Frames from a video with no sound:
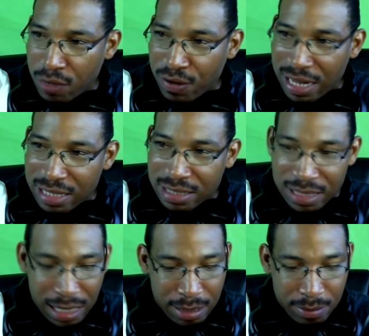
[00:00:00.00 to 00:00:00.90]
I forgot his
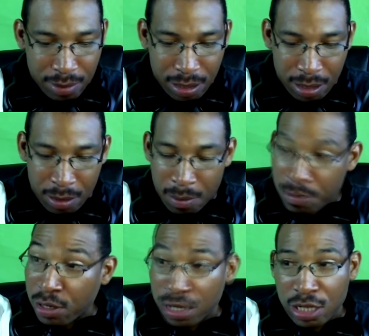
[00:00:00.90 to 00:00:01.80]
name.
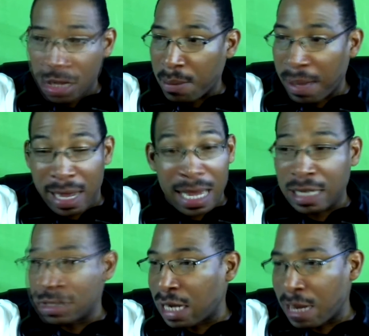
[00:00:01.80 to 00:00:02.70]
I'm looking it up. I
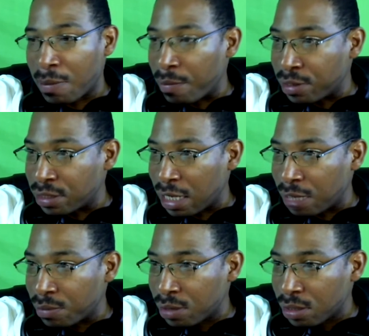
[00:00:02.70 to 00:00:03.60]
got, I gotta remember his
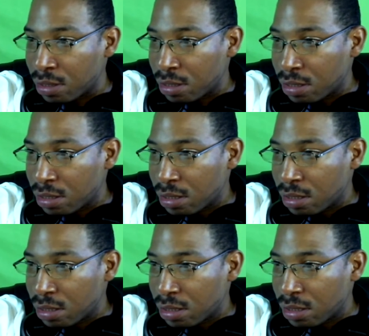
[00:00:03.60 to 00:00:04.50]
name.
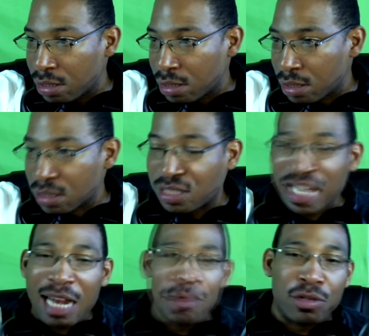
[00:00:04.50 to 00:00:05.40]

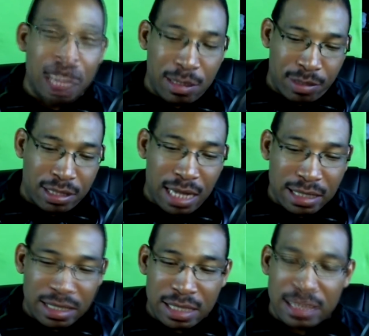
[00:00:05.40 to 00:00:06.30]
Cyberdemon.
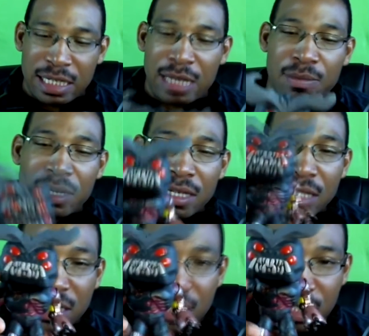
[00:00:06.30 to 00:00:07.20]
That's his name.
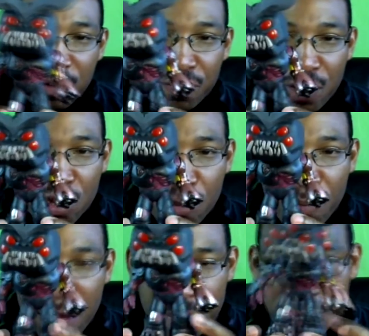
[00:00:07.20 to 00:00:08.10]
This is the Funko
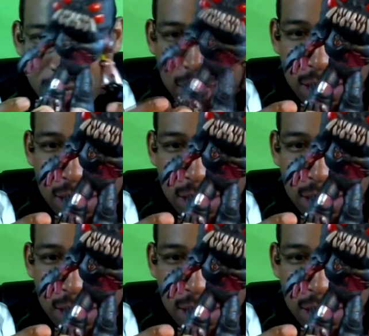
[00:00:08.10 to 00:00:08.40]
Pop